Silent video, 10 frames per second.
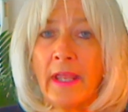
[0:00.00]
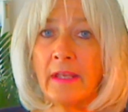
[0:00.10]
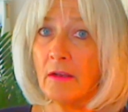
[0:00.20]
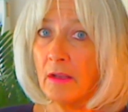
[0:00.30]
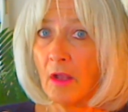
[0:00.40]

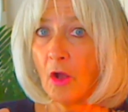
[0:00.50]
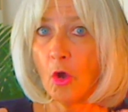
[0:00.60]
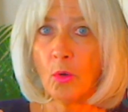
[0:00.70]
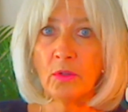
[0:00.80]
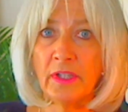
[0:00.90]
And
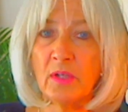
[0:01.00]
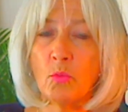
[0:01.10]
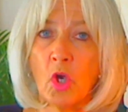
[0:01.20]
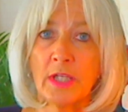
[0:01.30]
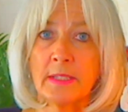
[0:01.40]
only
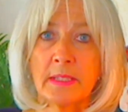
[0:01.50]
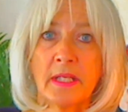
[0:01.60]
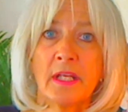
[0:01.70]
once